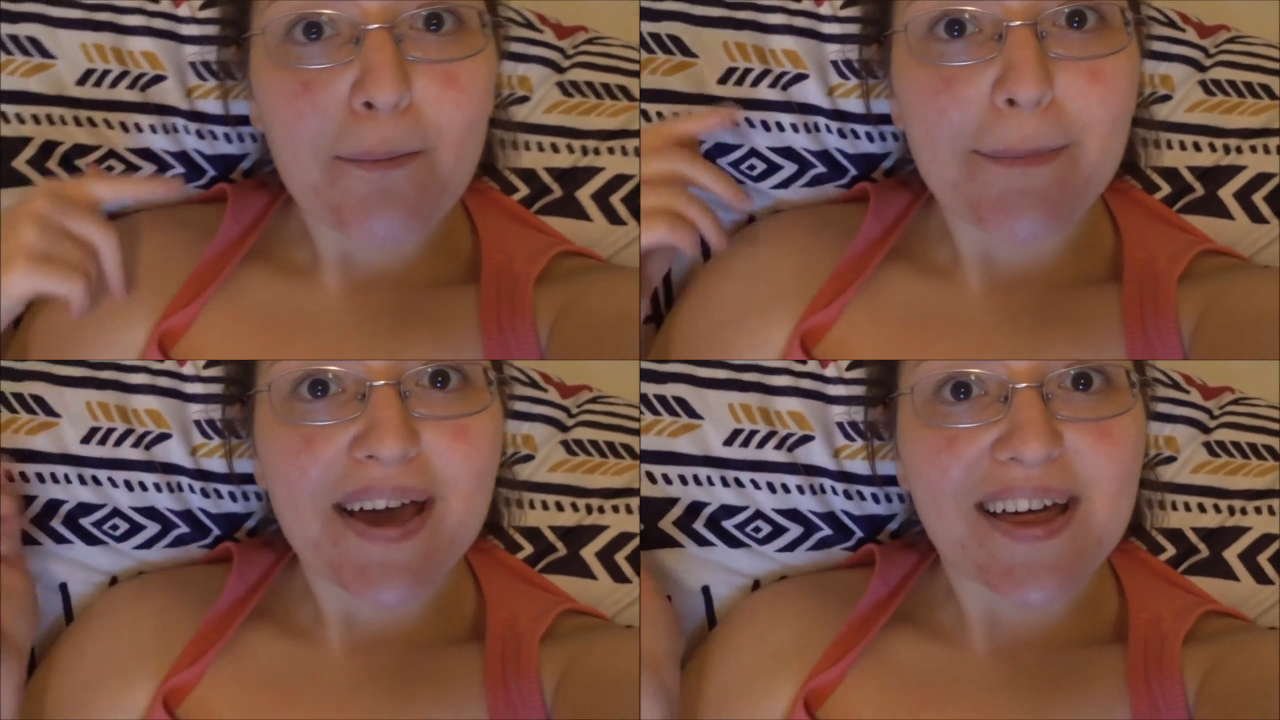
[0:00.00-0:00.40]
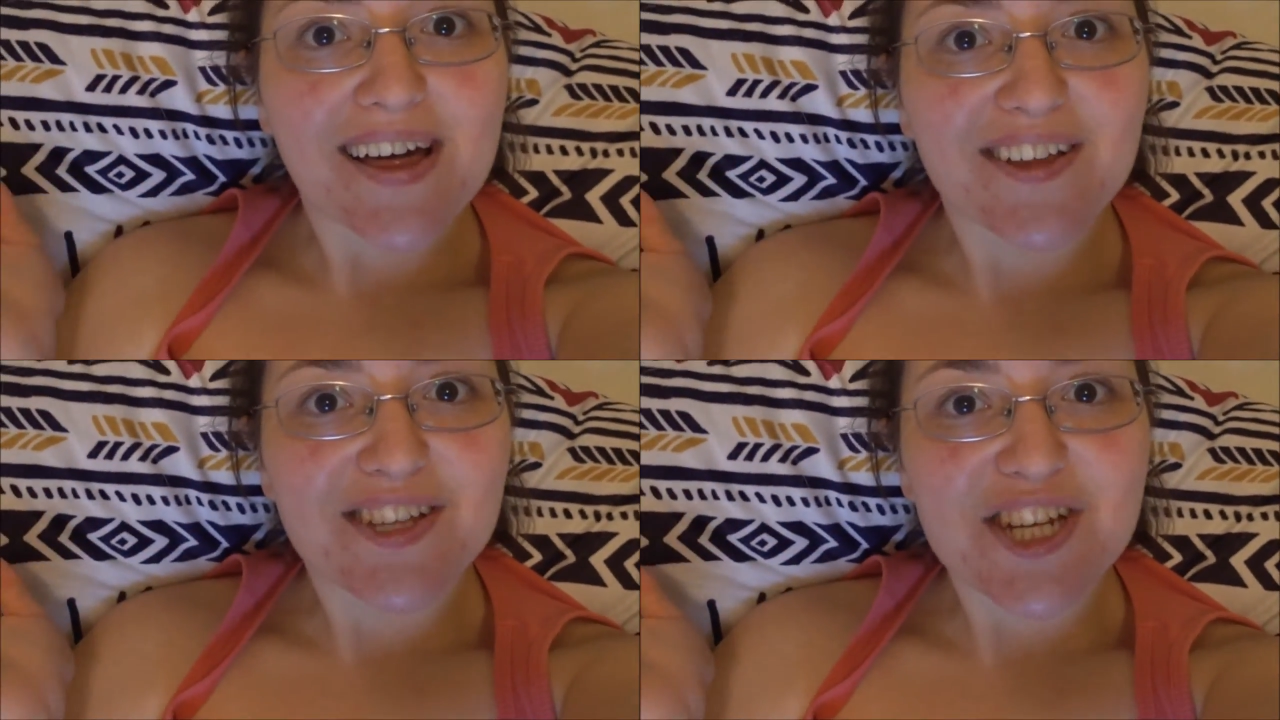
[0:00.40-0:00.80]
My
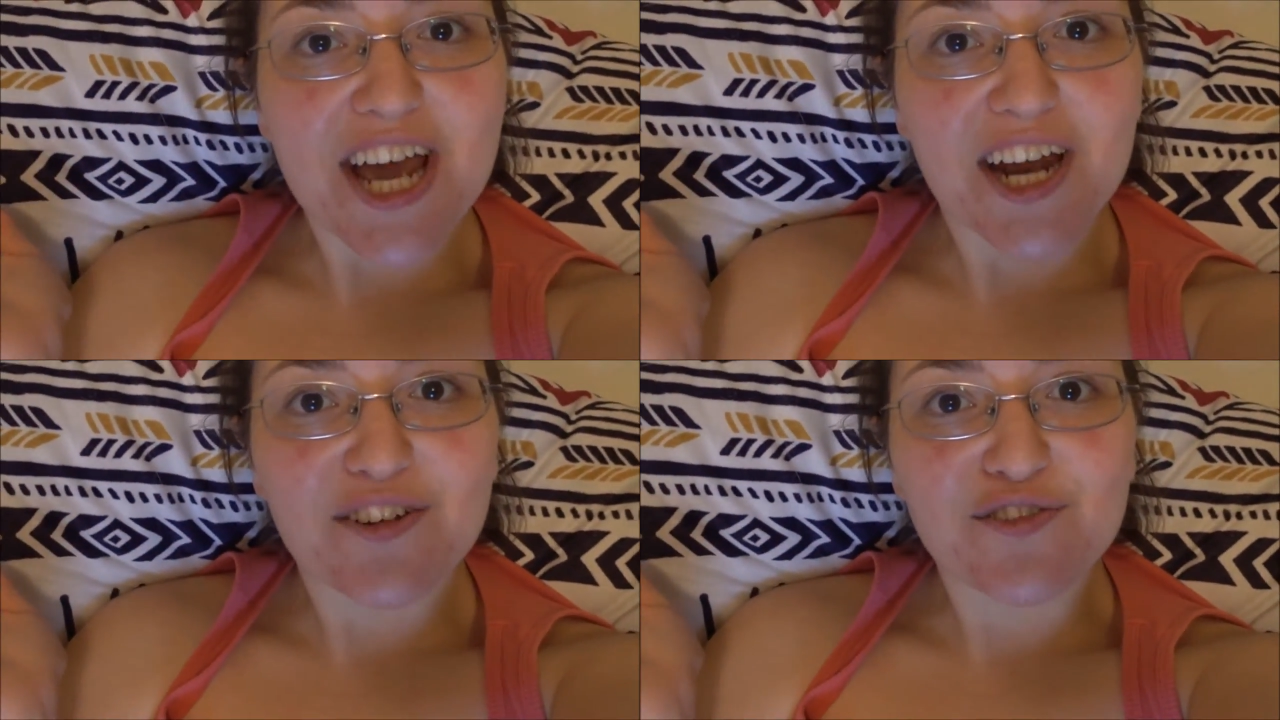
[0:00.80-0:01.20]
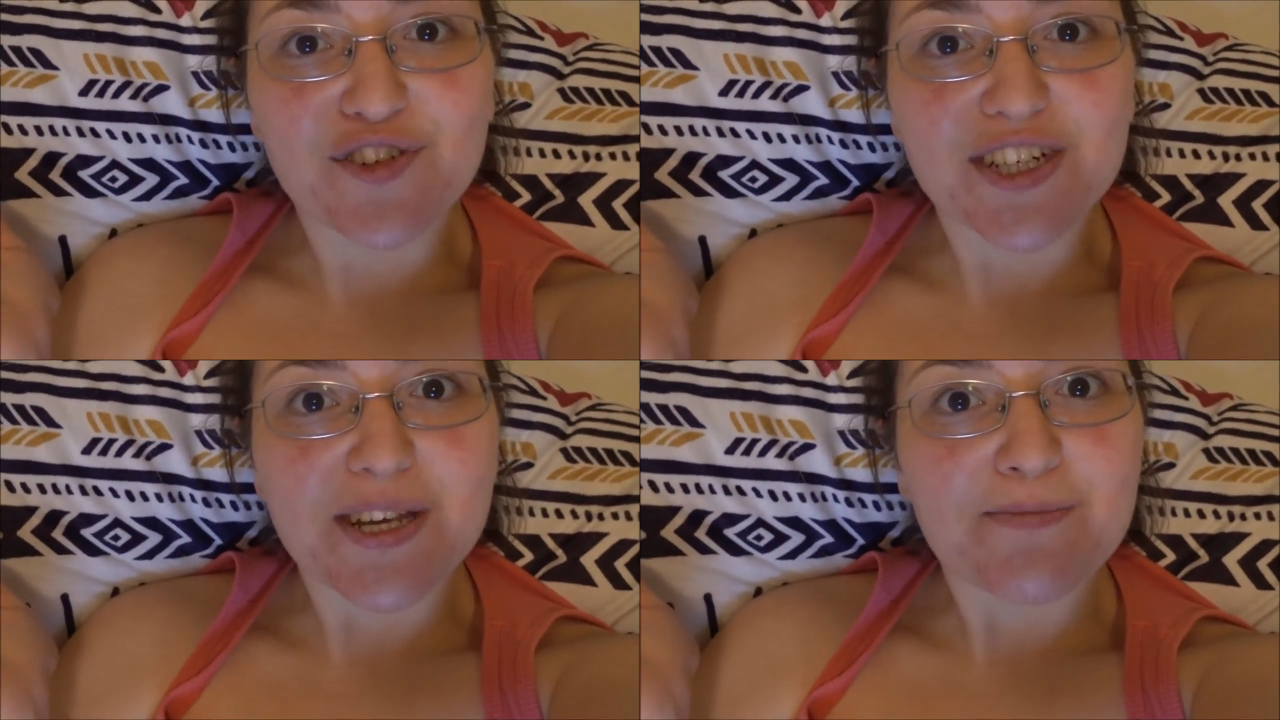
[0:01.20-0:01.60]
health channel
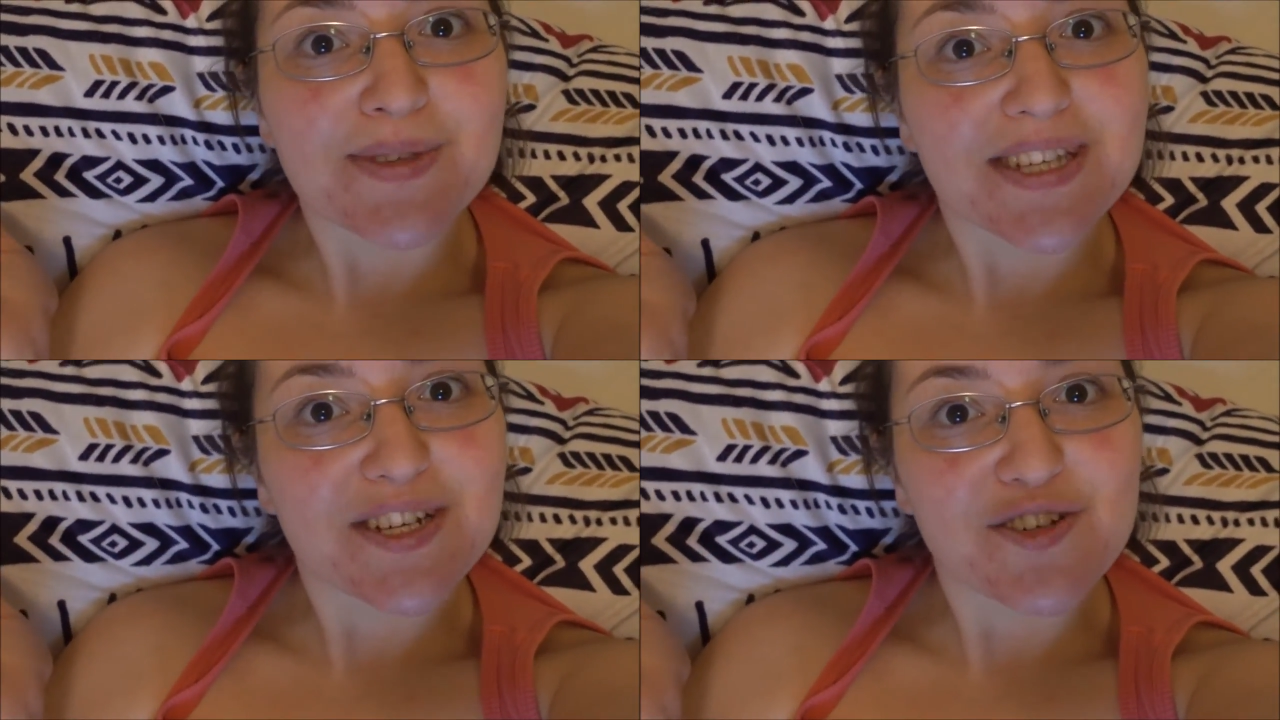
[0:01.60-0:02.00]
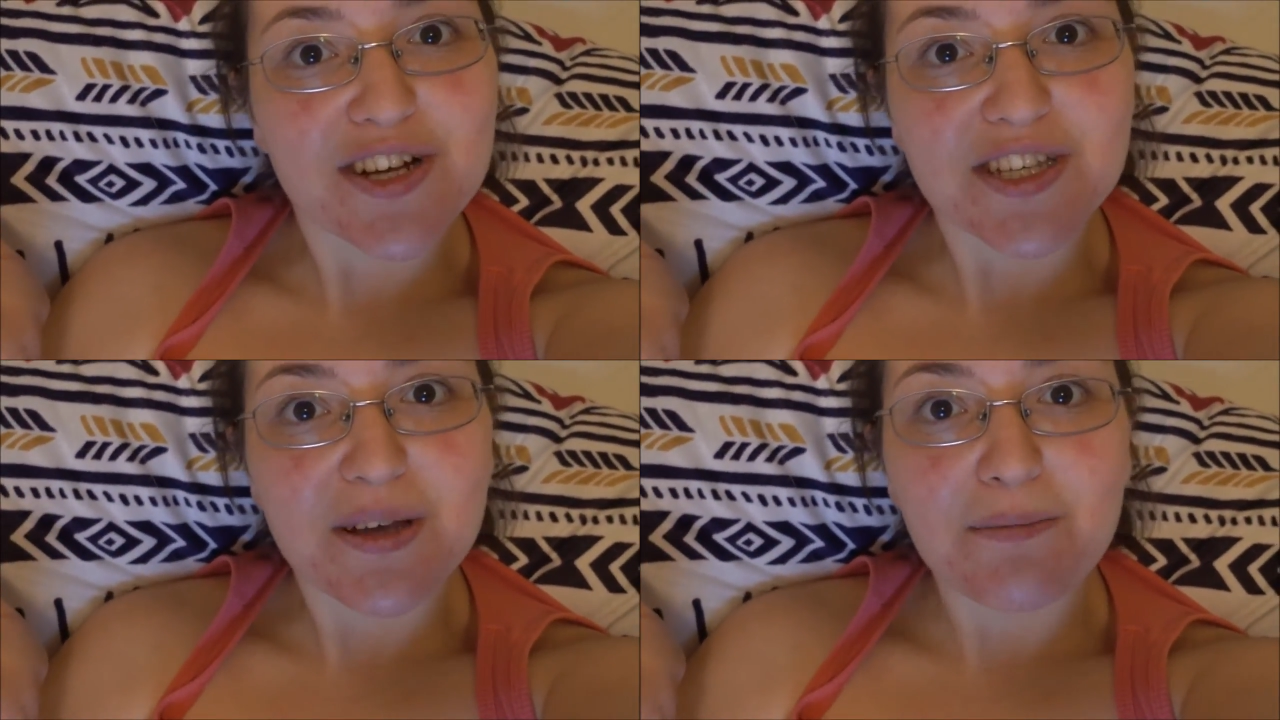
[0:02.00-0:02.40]
for tips and
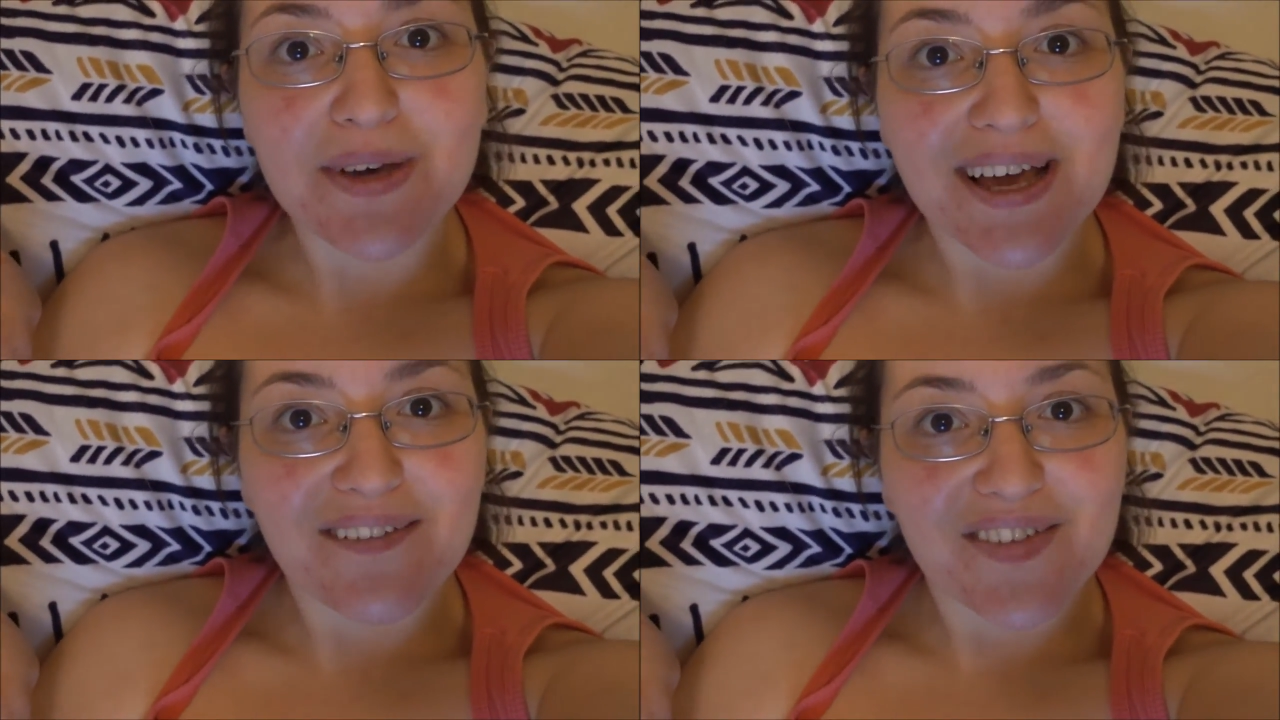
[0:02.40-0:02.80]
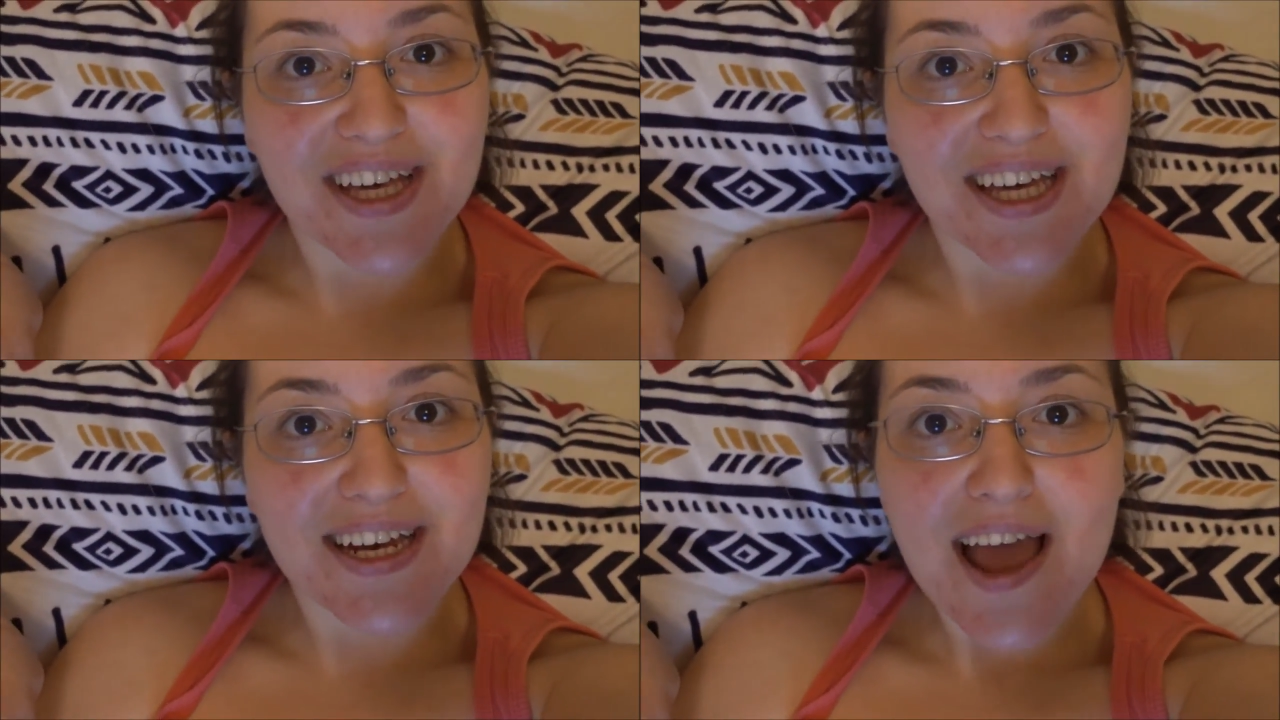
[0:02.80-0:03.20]
tricks on being
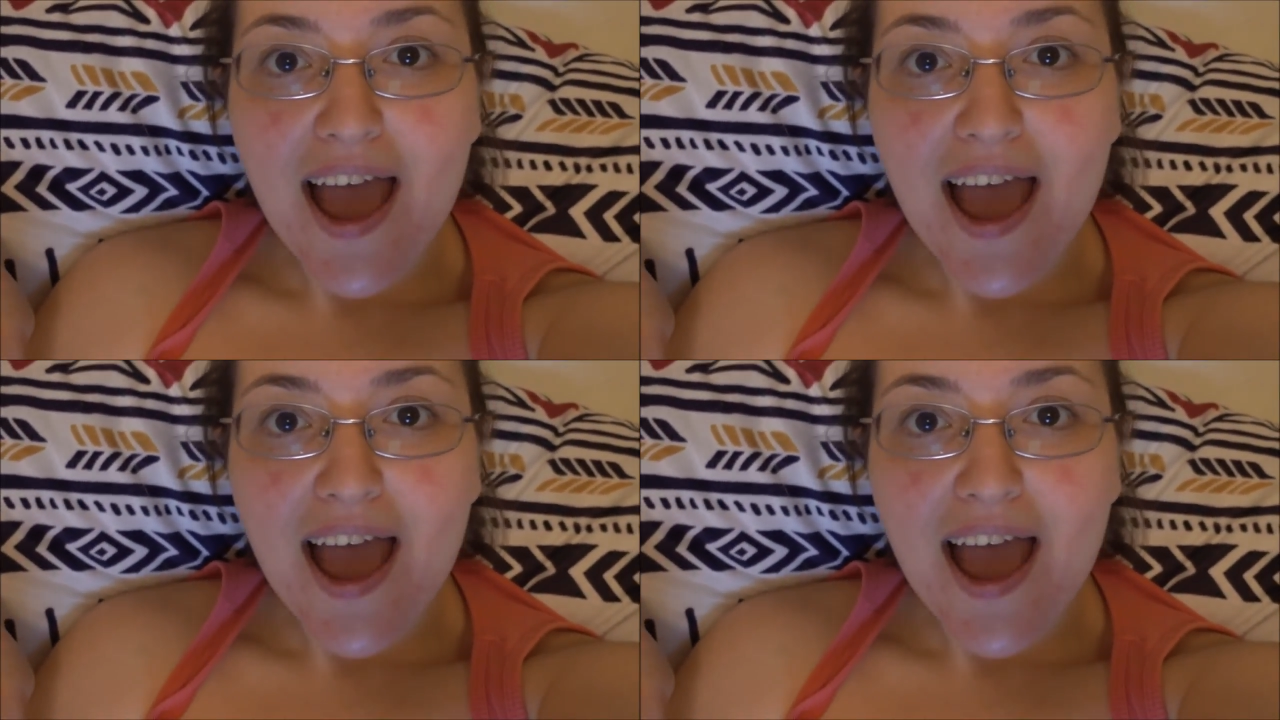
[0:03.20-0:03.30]
vegan